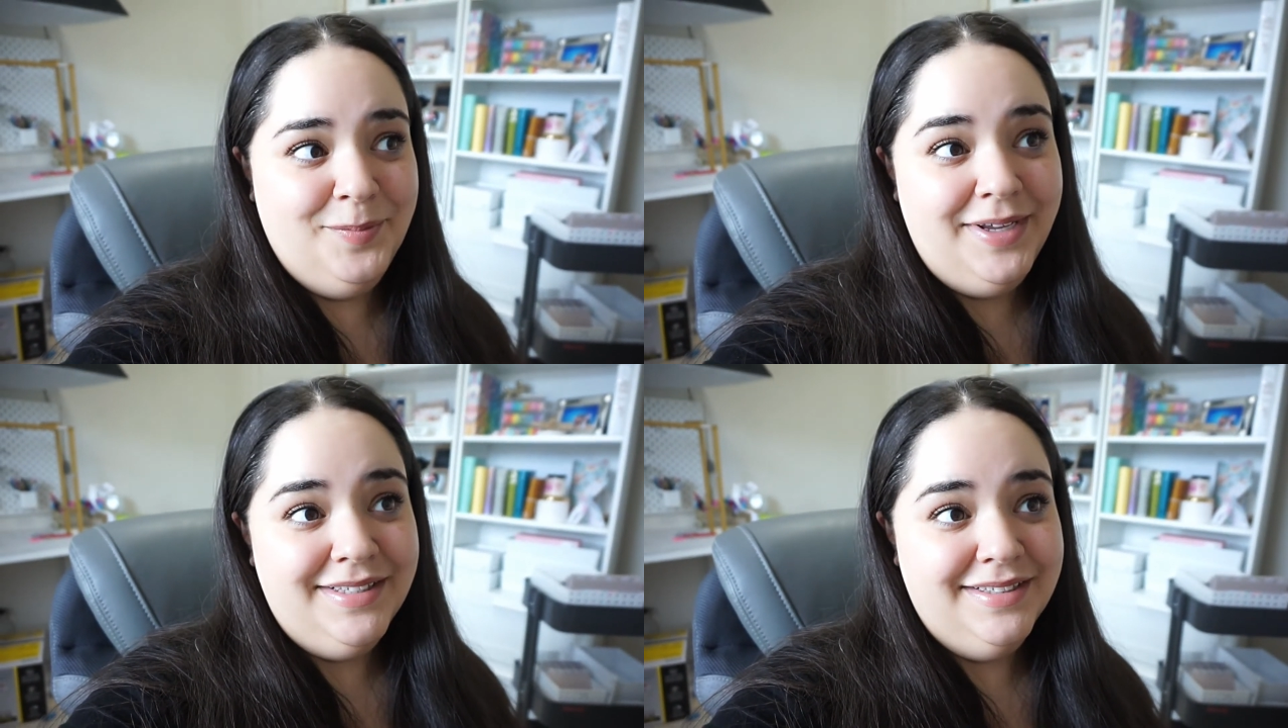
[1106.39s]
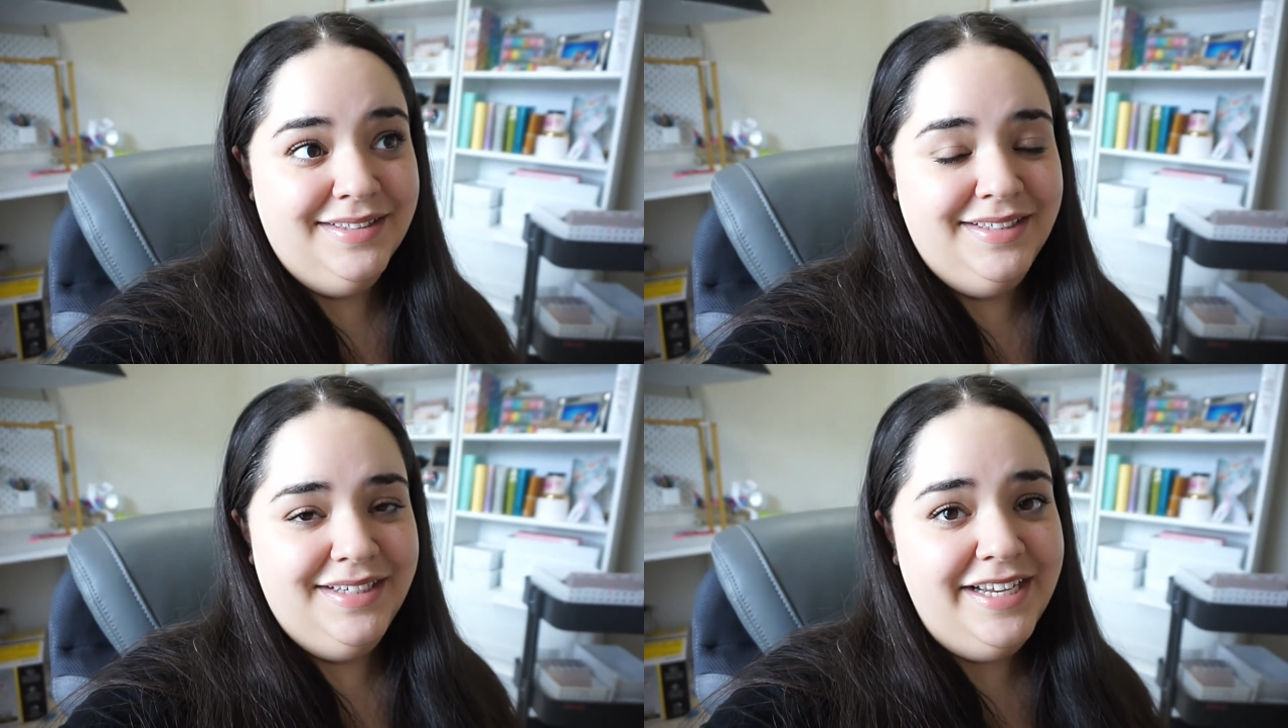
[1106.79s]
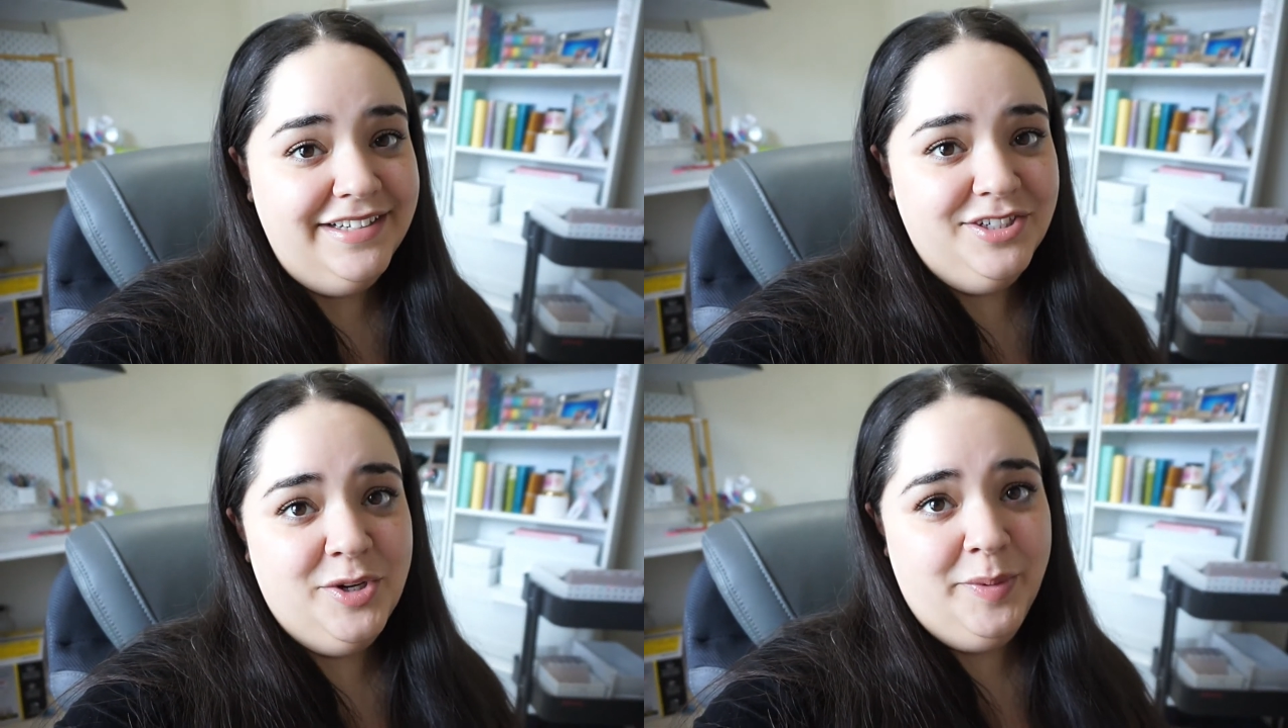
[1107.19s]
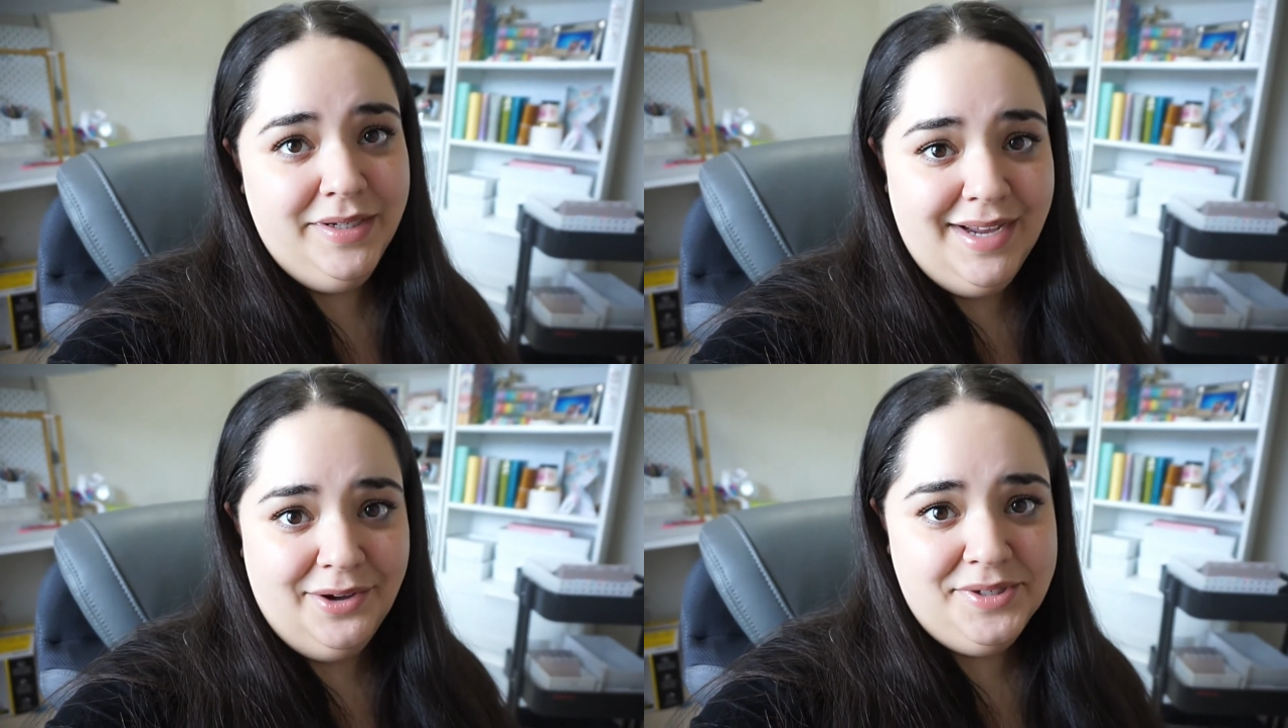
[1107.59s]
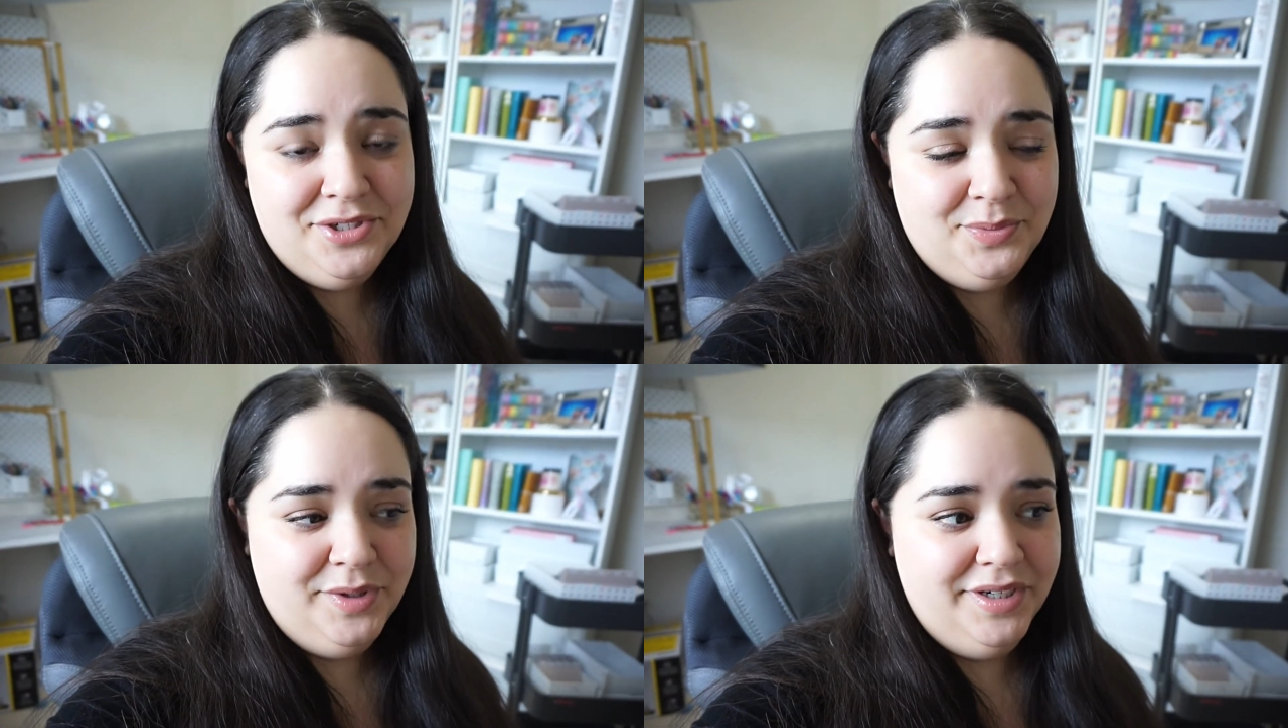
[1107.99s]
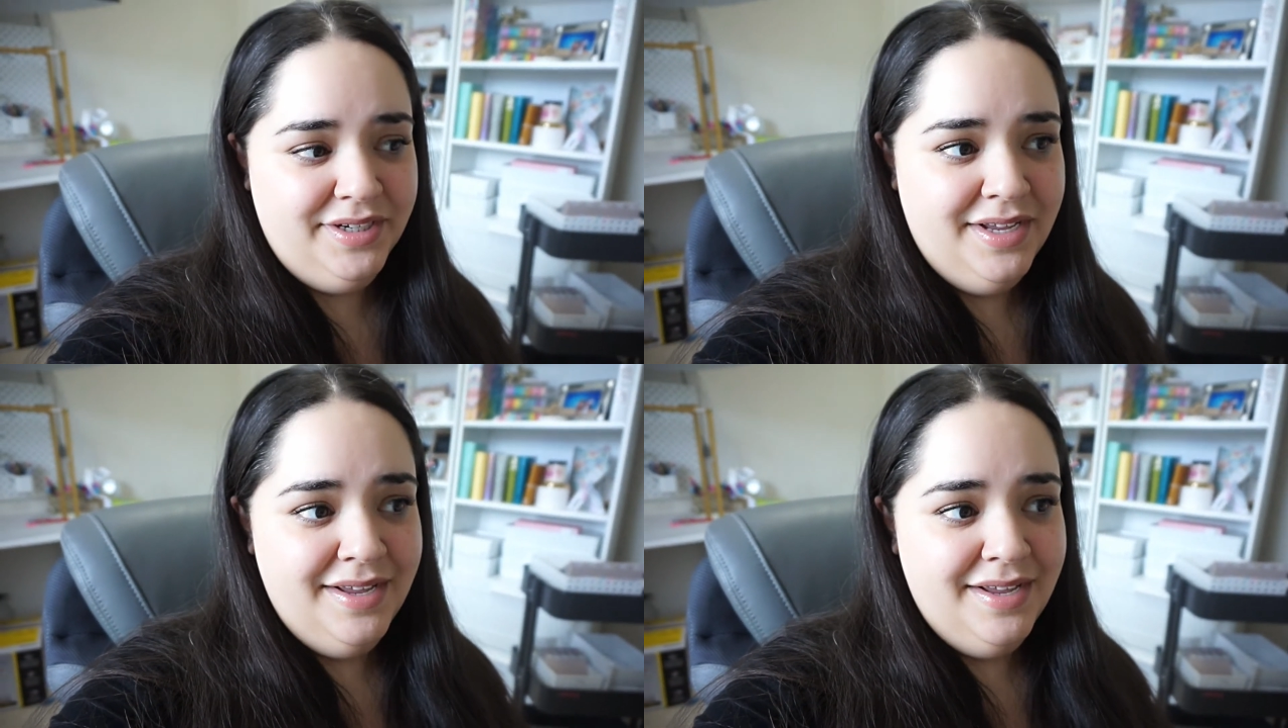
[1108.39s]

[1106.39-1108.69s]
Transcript: basically he doesn't go in now into work